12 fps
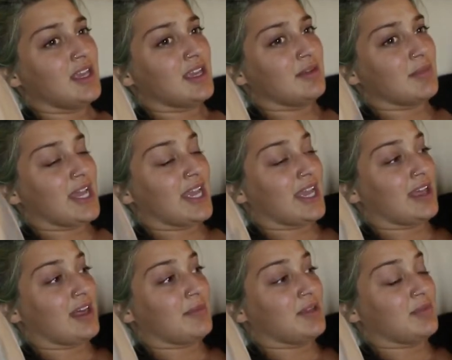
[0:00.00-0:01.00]
and my
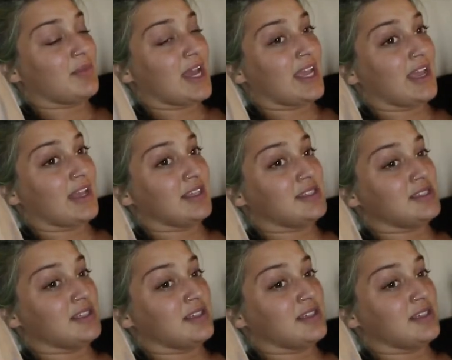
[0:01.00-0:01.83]
hands